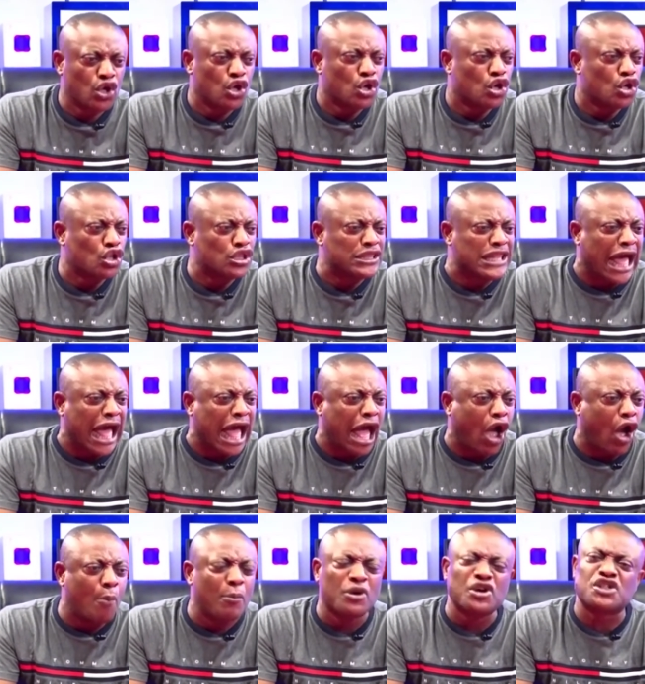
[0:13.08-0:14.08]
Now,
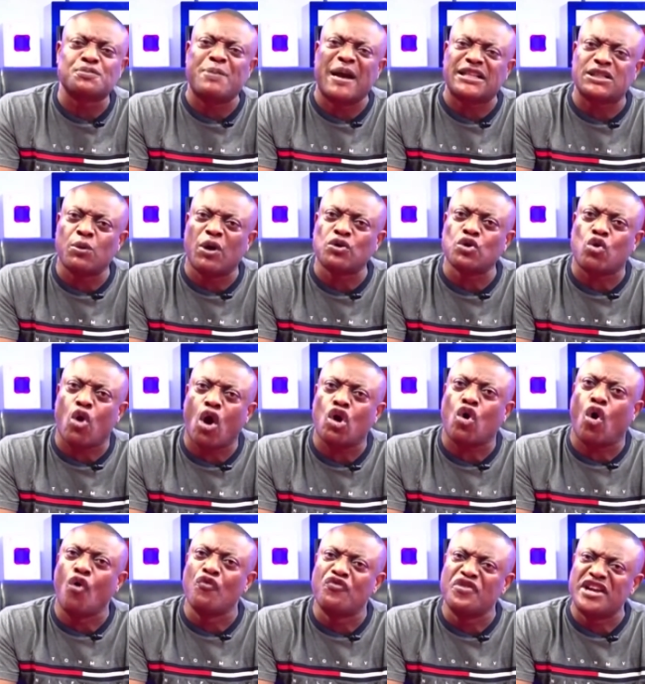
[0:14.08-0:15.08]
I'm respecting what we call
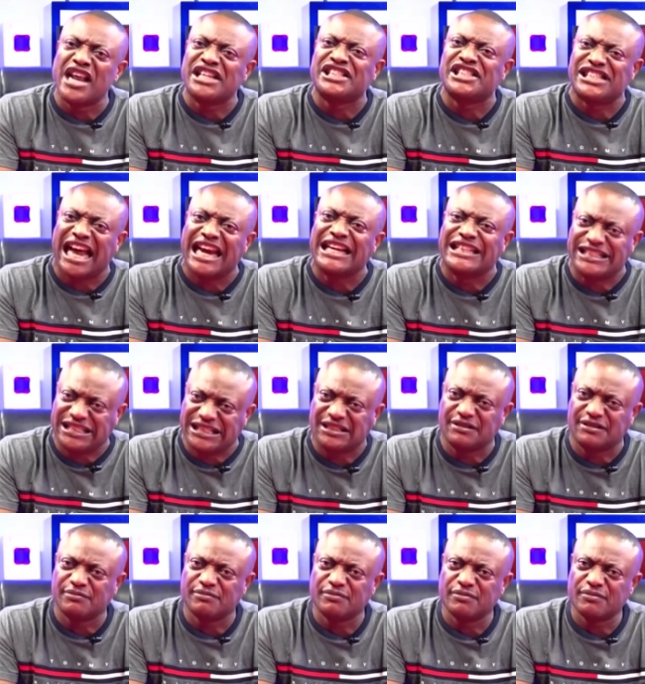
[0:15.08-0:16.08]
confidentiality.
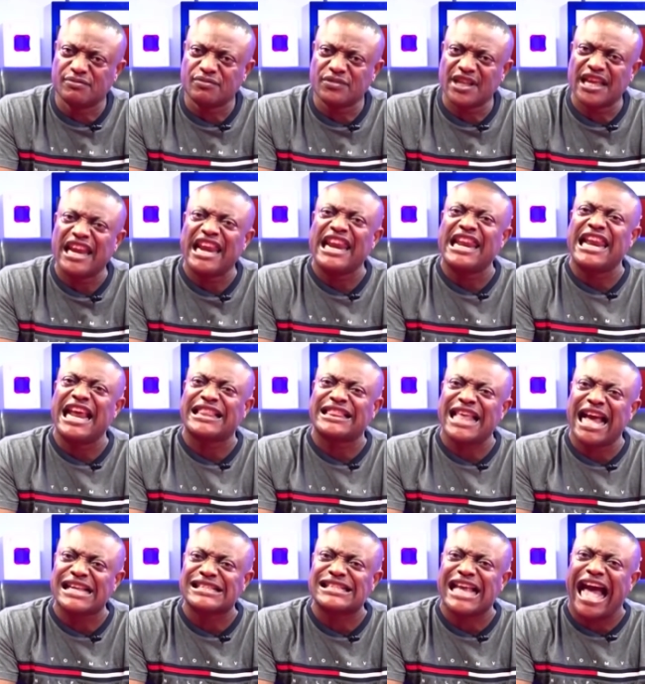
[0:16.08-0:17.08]

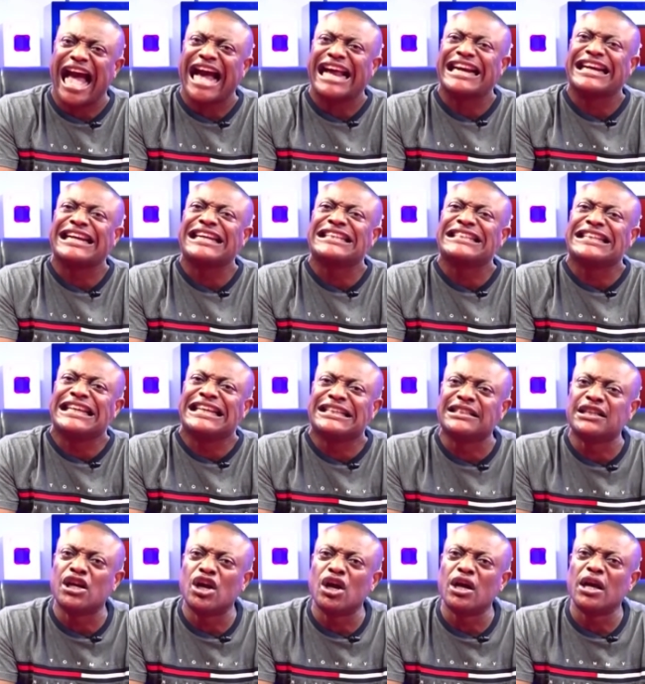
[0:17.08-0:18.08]
Letters are written
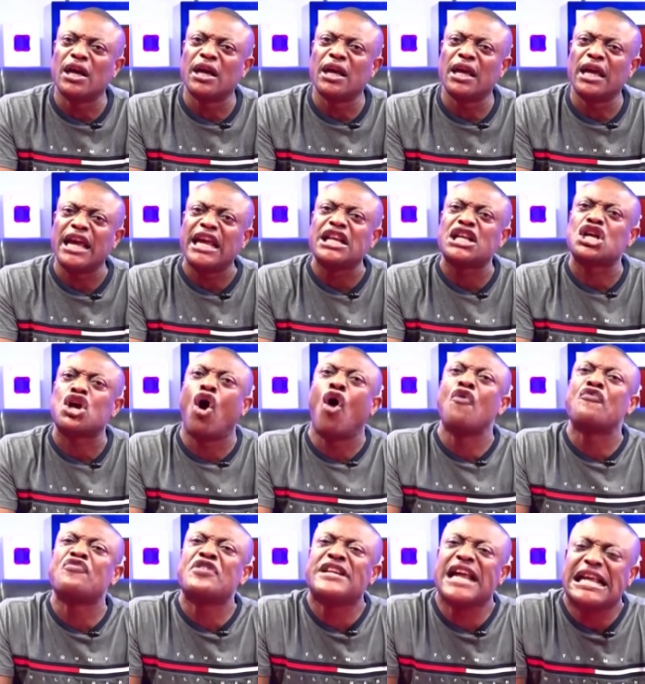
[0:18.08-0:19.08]
in
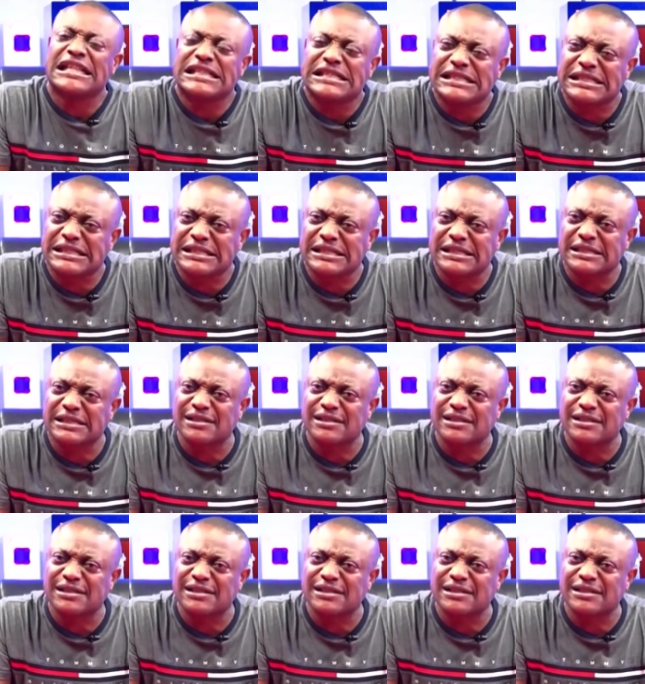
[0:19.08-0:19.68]
confidence.